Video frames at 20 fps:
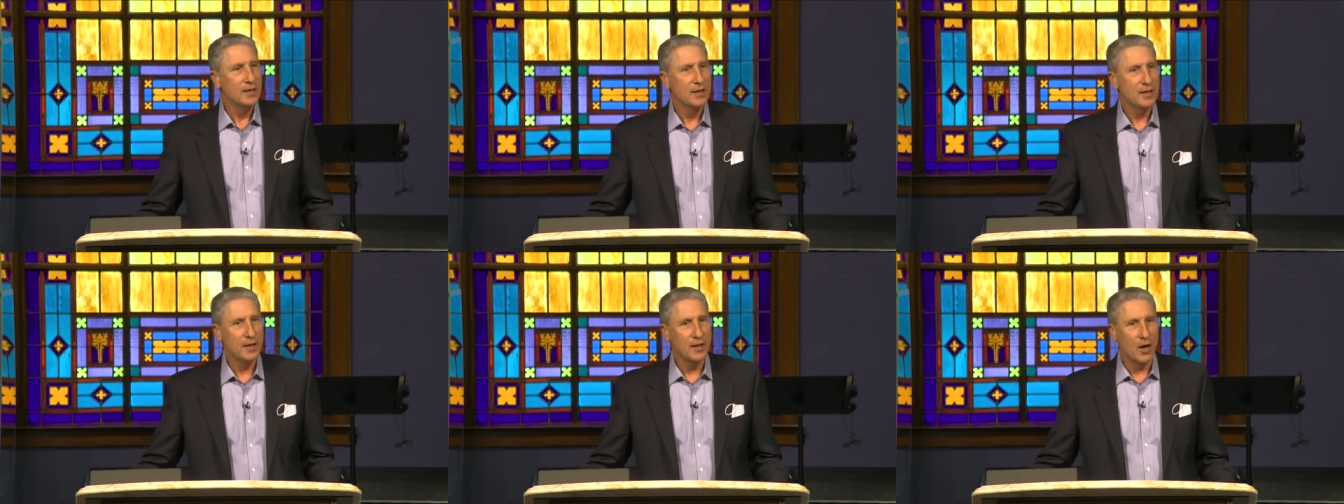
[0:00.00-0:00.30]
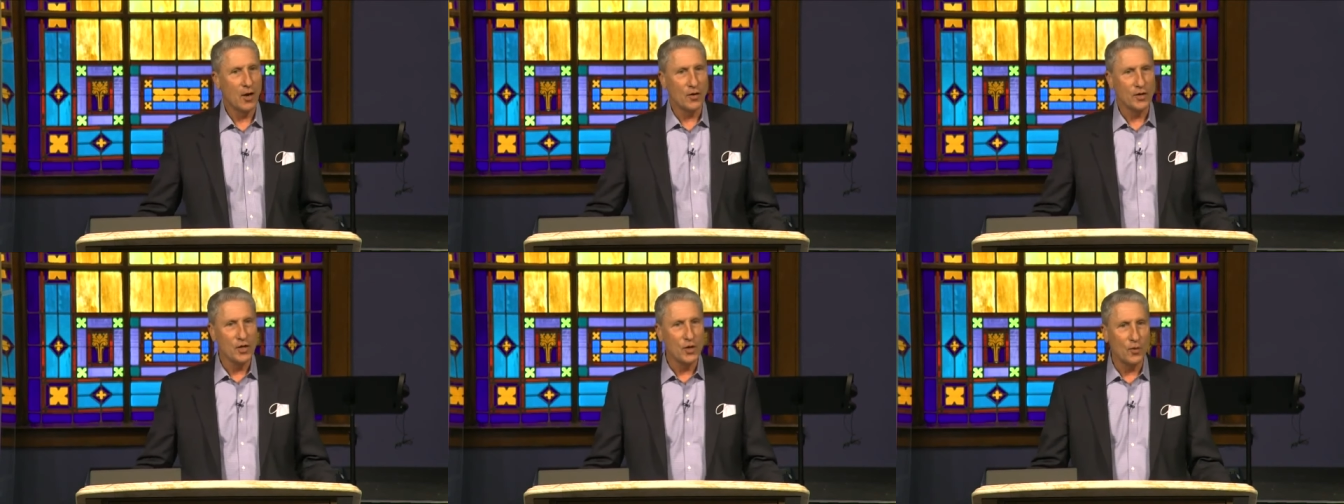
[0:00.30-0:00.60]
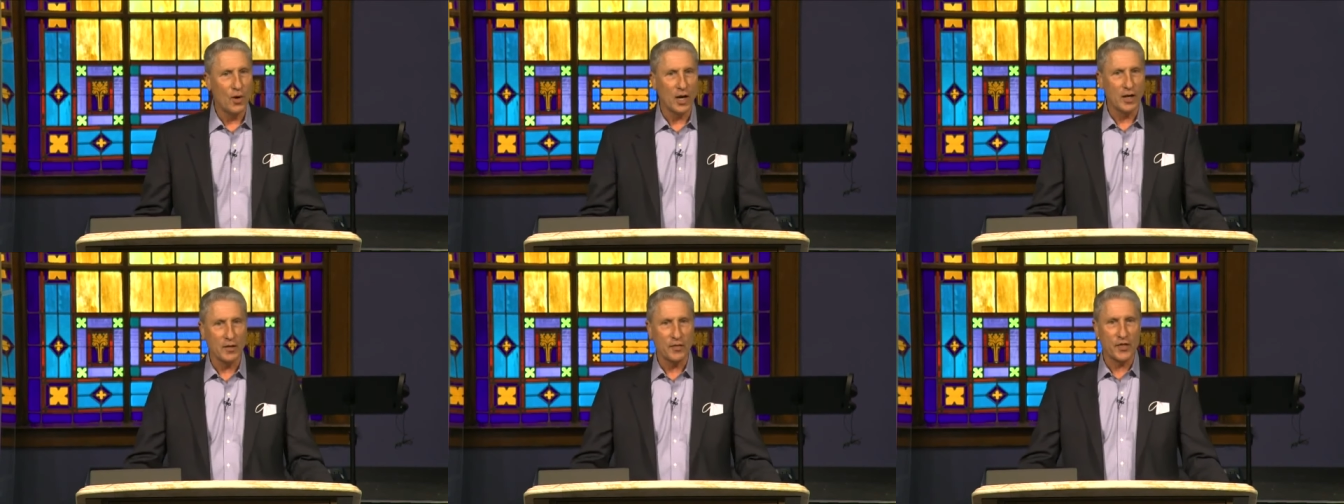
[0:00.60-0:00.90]
You know, and you
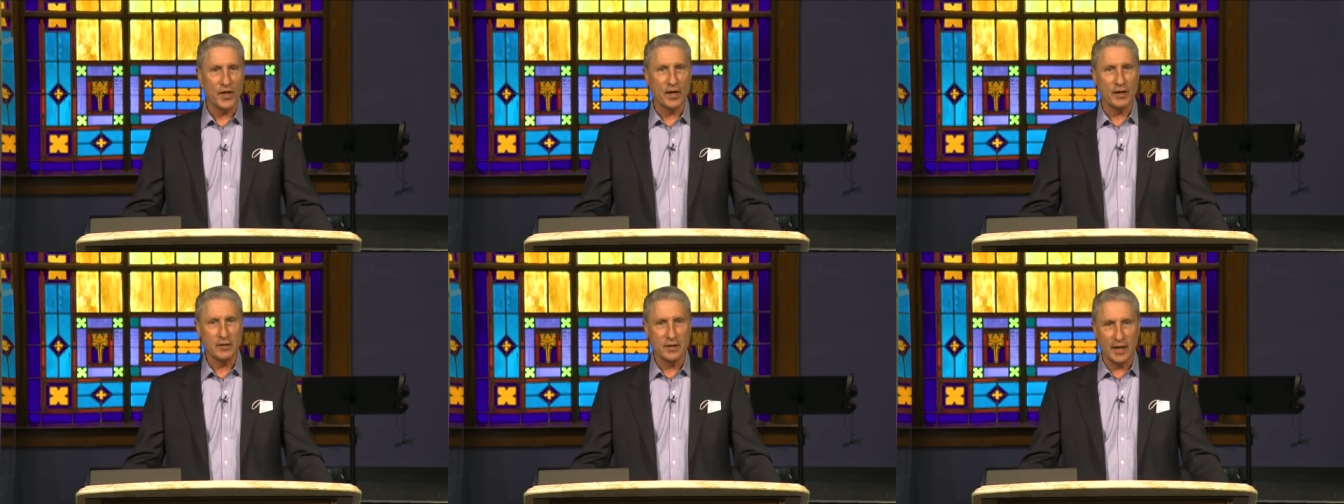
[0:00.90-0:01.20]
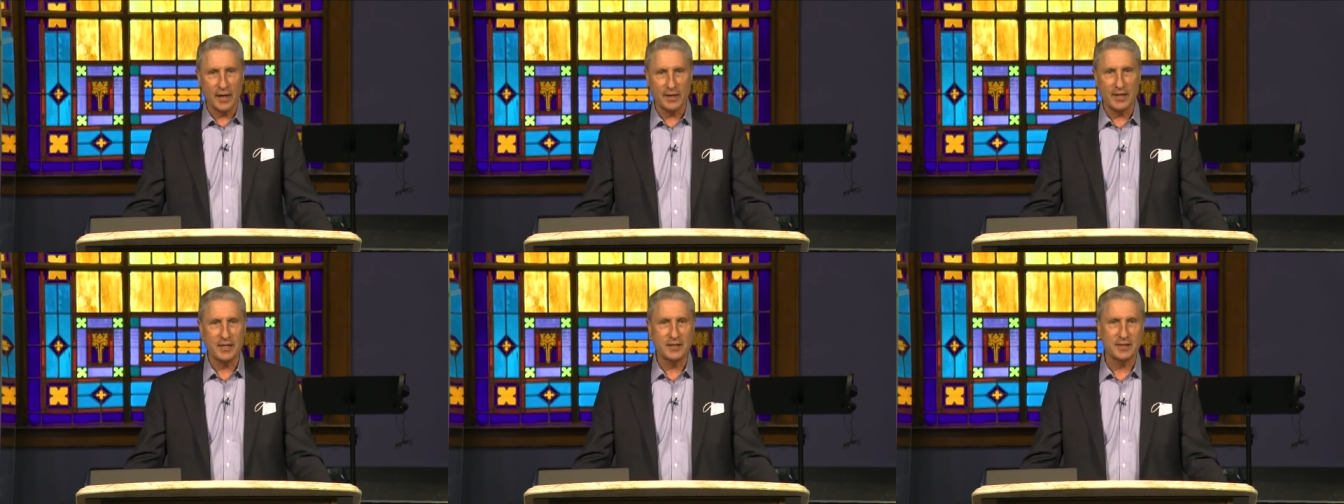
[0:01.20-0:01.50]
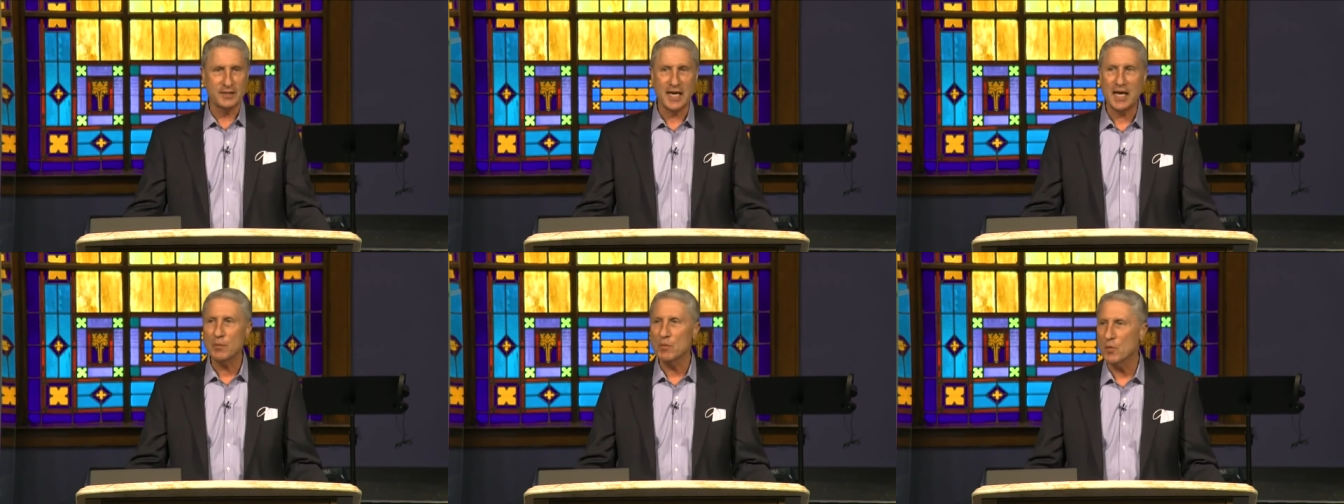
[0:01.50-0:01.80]
want to think like he's
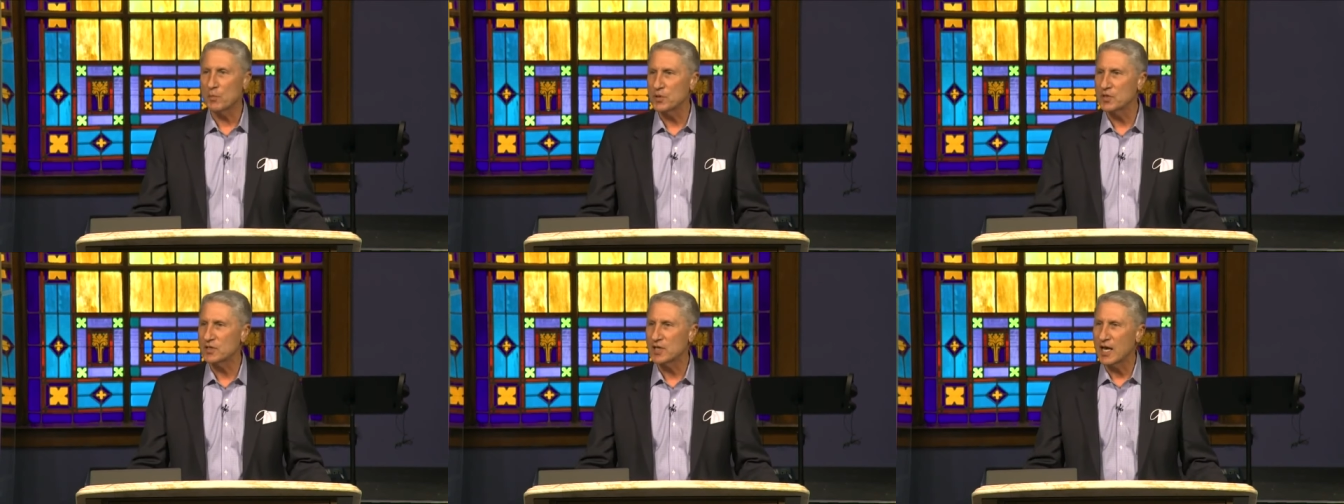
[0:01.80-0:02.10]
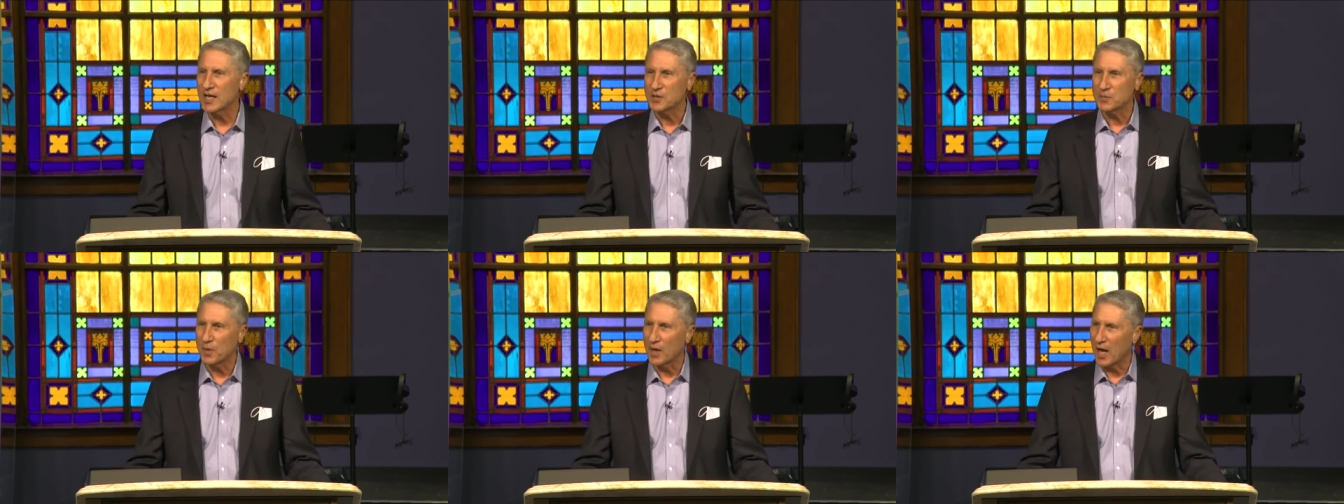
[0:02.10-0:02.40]
demon possessed,